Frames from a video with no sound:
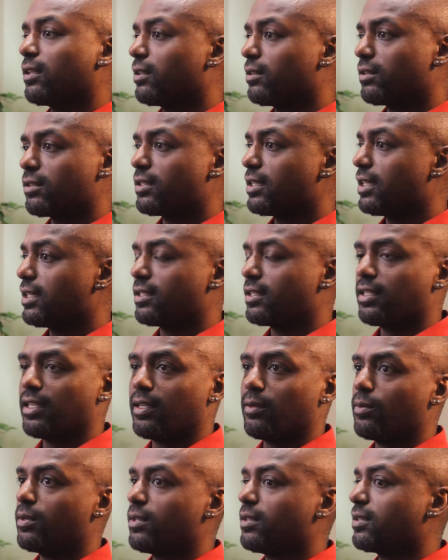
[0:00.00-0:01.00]

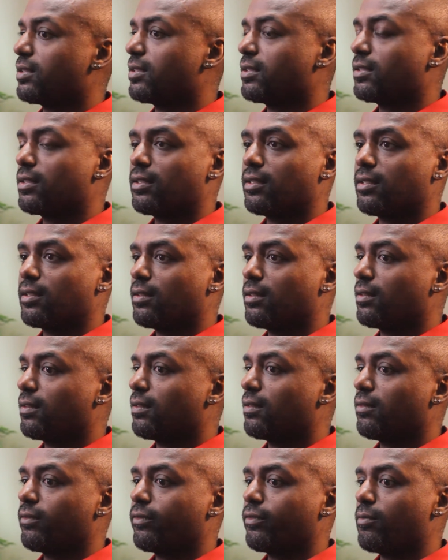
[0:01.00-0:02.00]
It was,
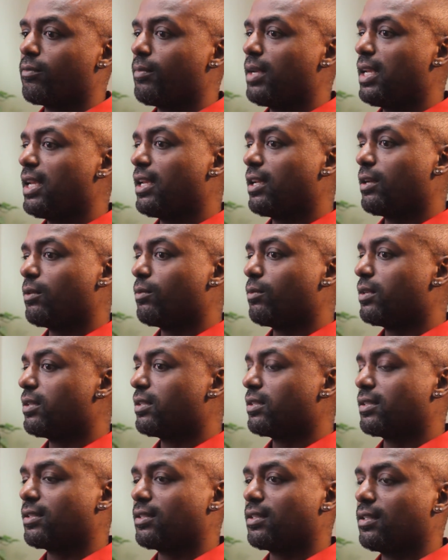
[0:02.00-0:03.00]
for me, it
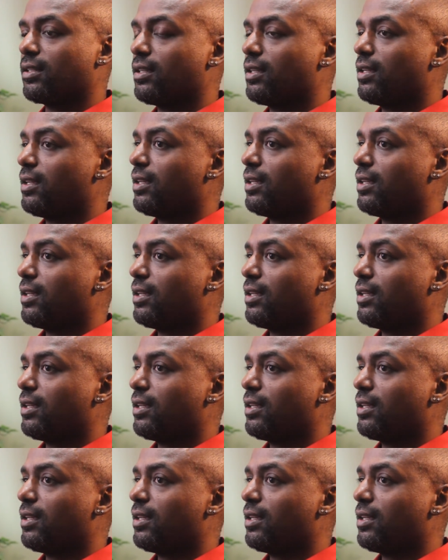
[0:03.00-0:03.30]
was